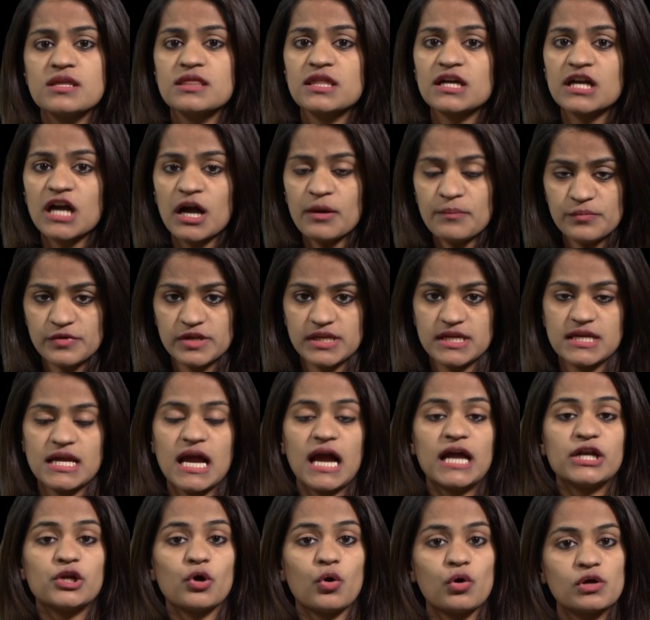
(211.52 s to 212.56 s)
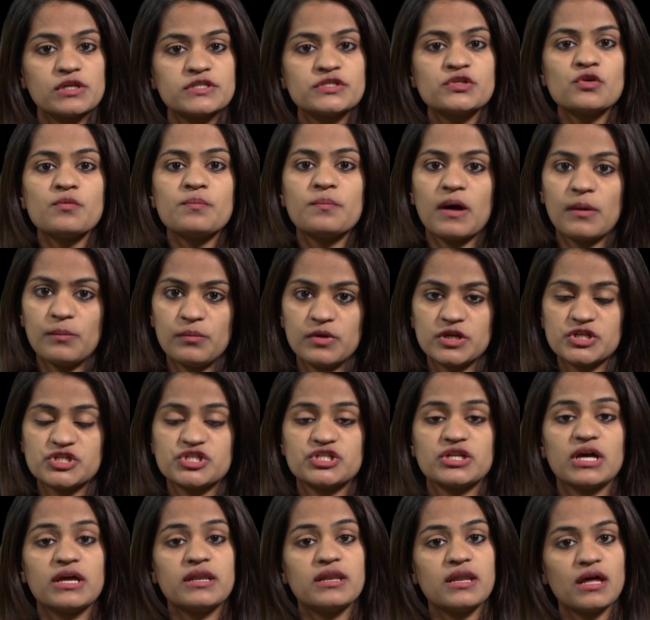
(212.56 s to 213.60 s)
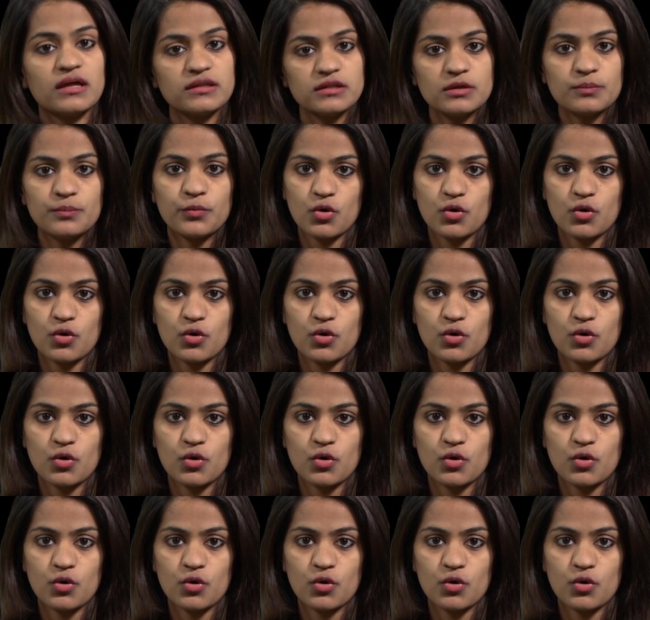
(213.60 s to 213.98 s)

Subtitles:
The company had also published another